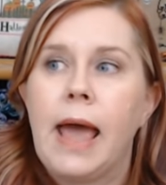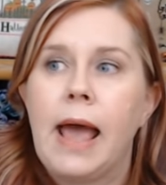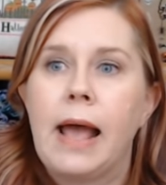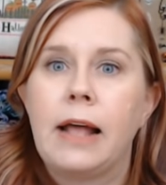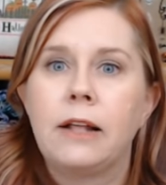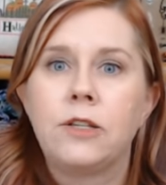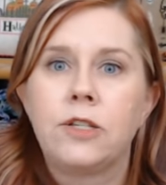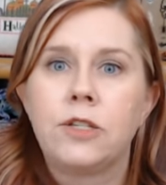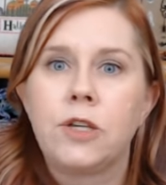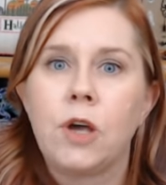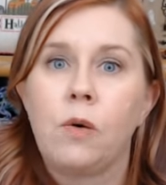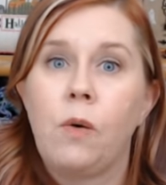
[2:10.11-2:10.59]

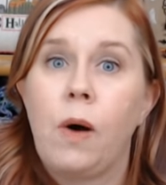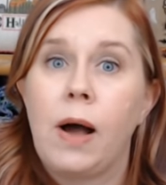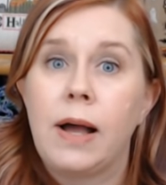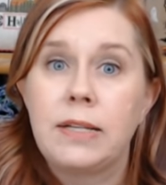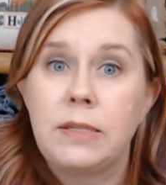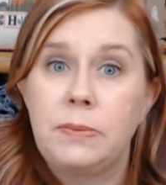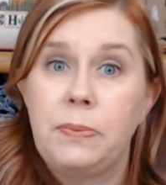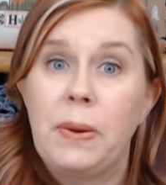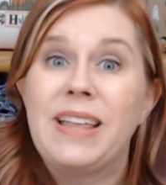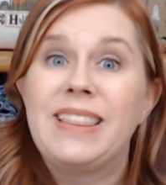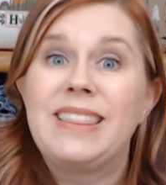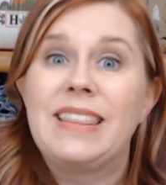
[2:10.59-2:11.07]
And so I
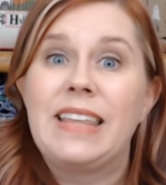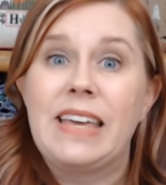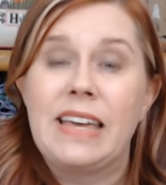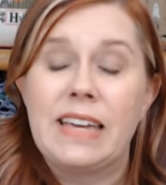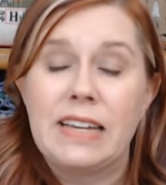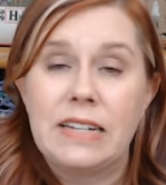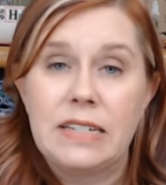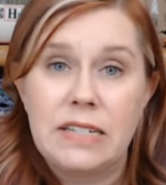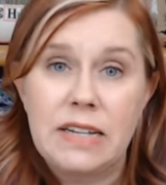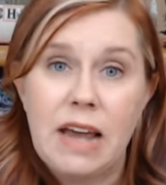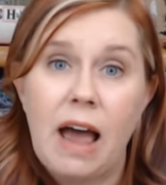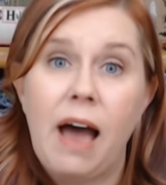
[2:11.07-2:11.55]
spent the
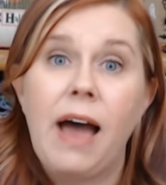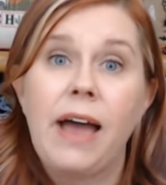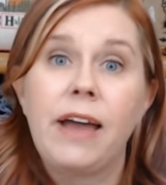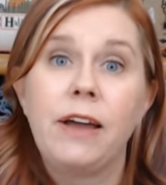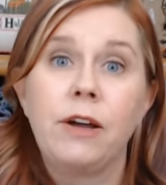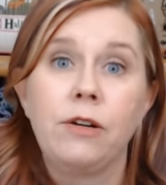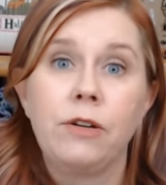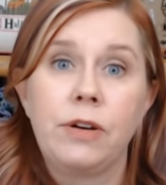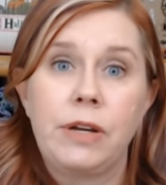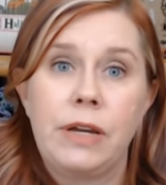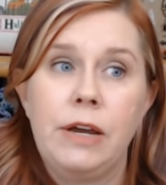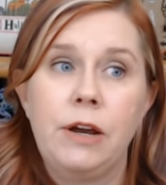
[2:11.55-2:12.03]

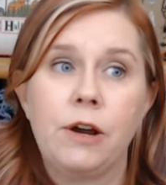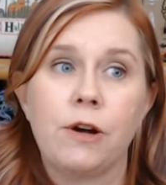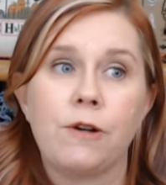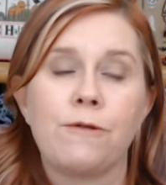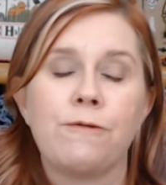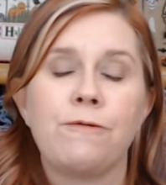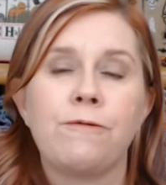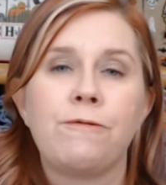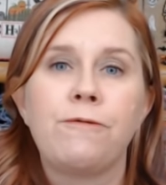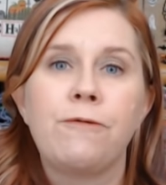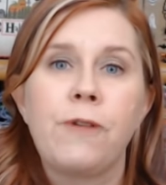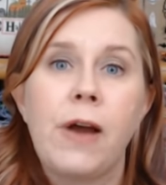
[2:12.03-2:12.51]
entire year
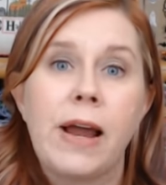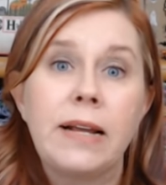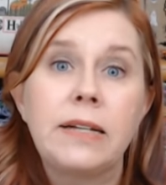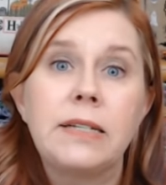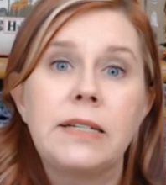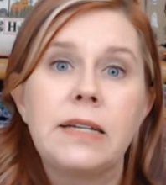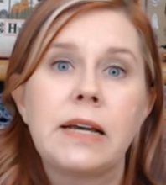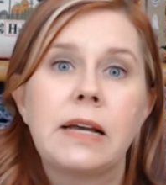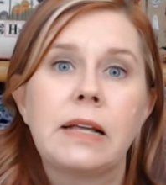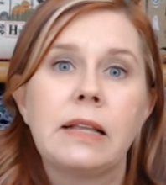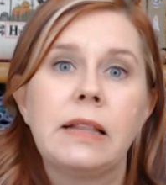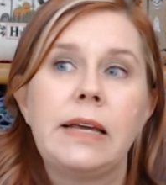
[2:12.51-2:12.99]

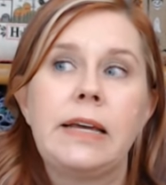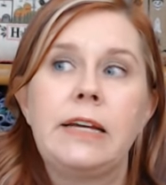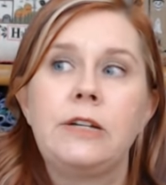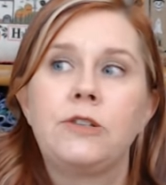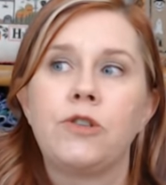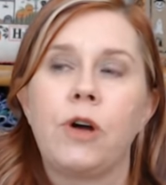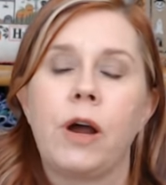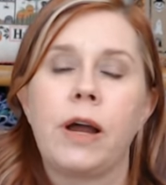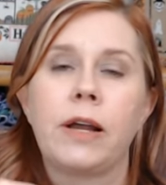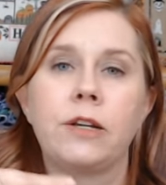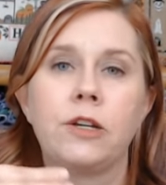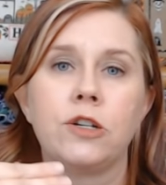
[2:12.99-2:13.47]
frantically
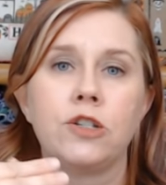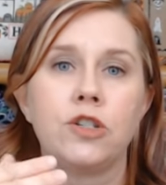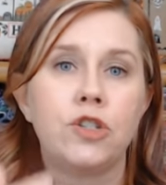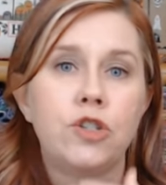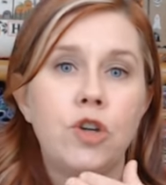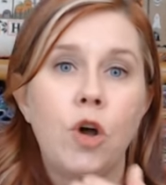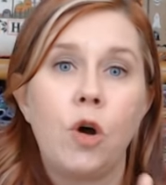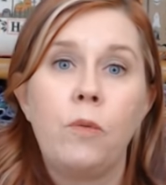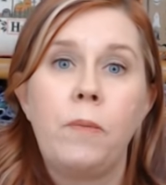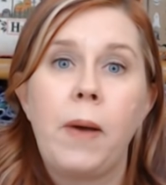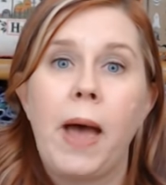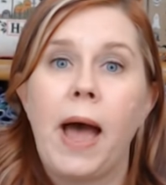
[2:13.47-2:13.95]
trying to
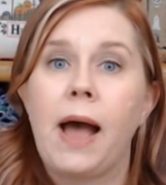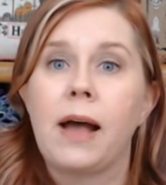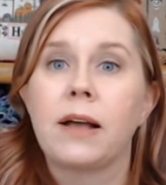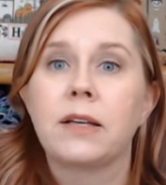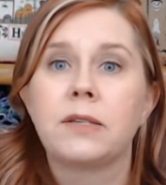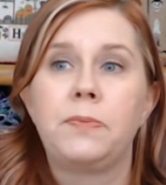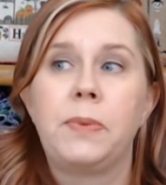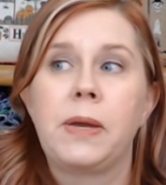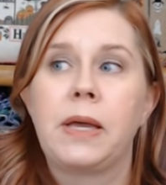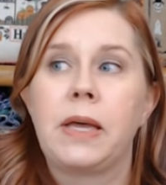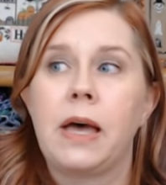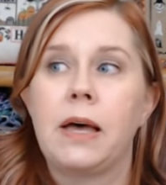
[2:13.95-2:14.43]
sew
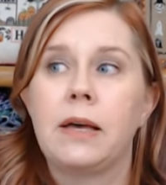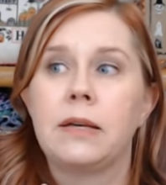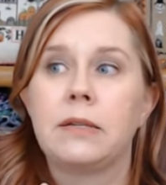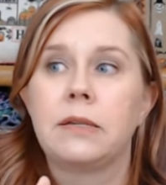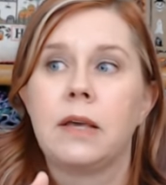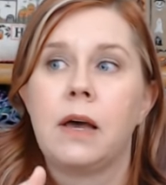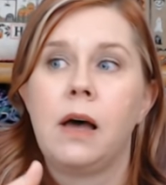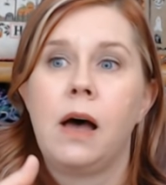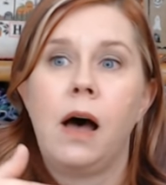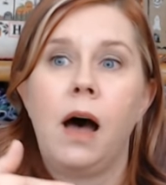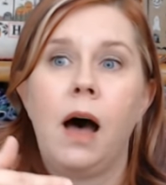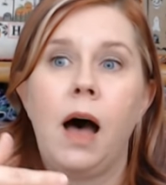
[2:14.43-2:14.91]
bags,
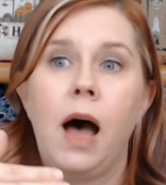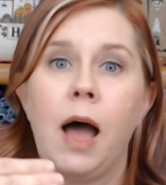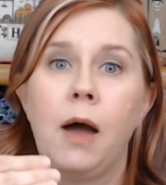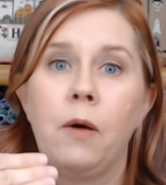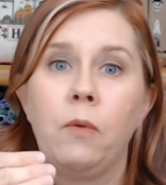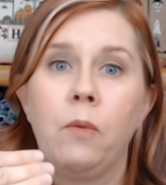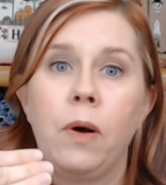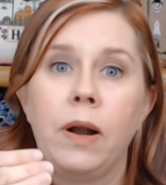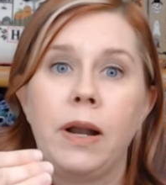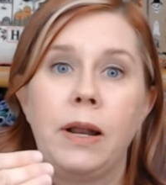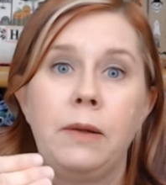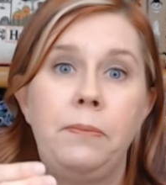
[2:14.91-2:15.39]
because I
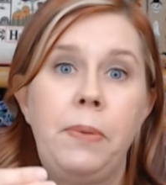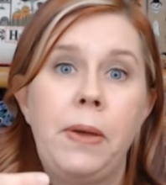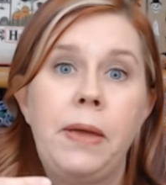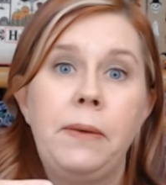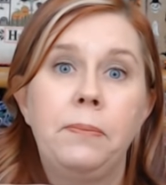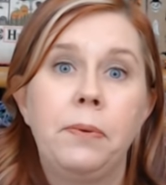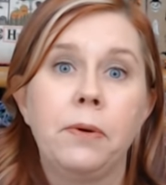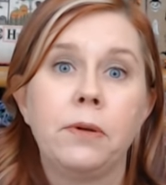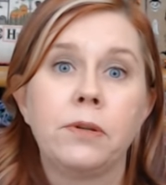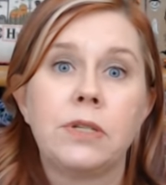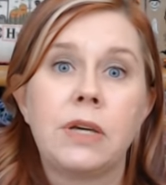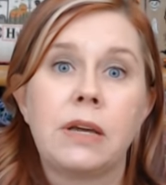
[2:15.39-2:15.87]
wanted
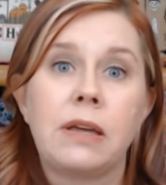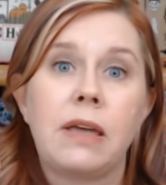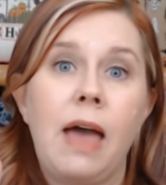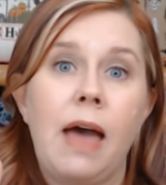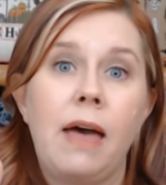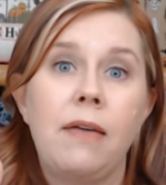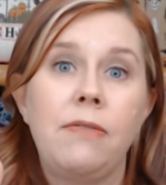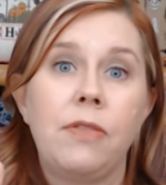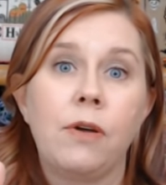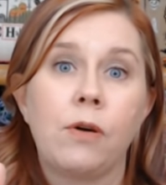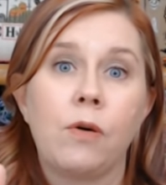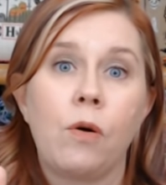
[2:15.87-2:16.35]
people to
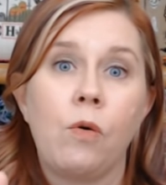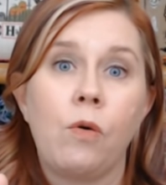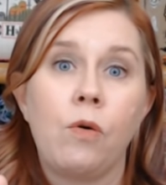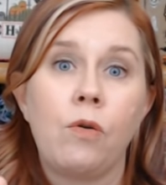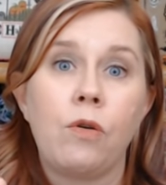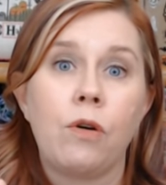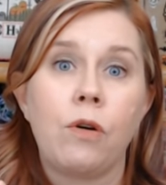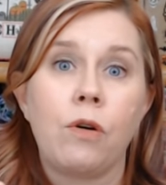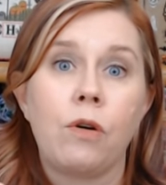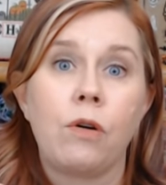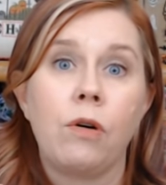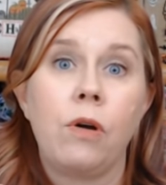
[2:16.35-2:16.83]
get their
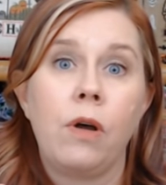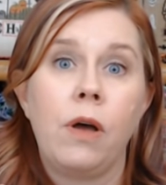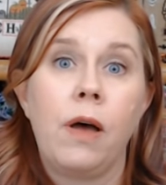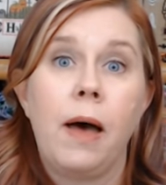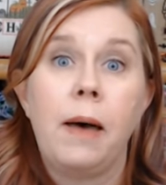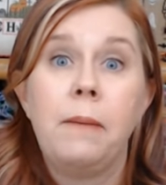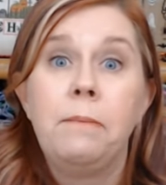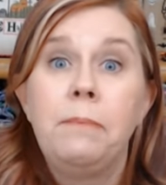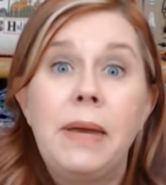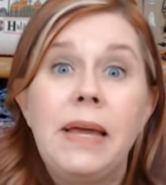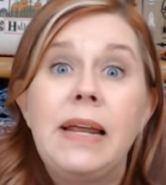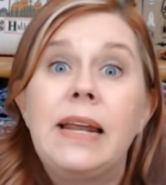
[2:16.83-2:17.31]
order
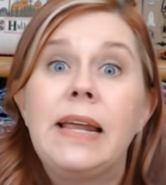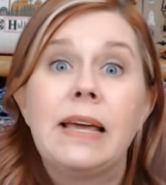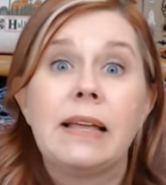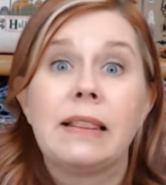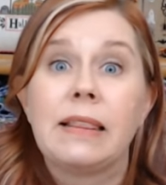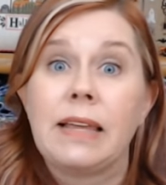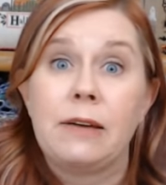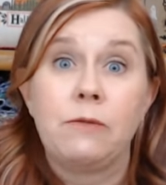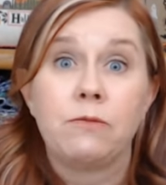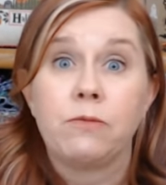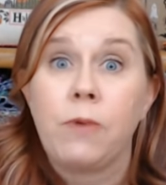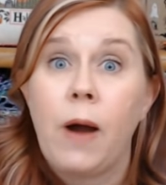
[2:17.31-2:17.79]

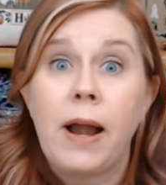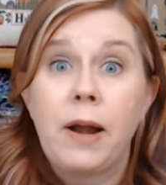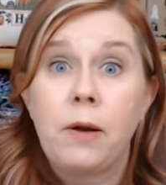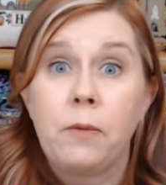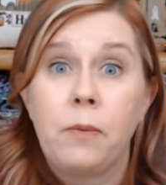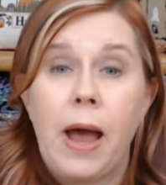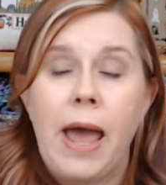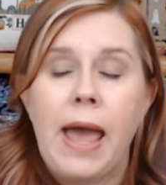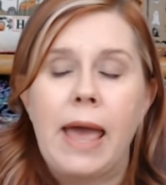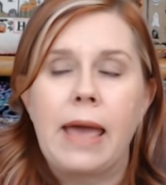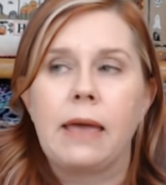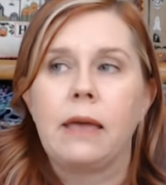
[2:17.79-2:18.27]
immediately, right
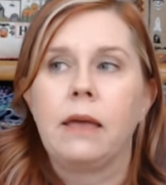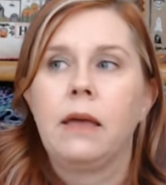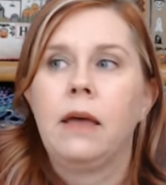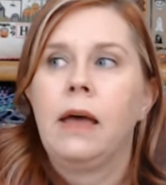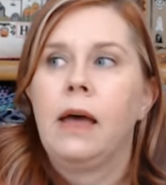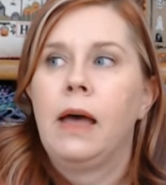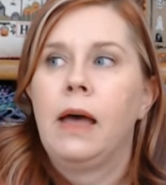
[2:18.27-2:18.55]
away.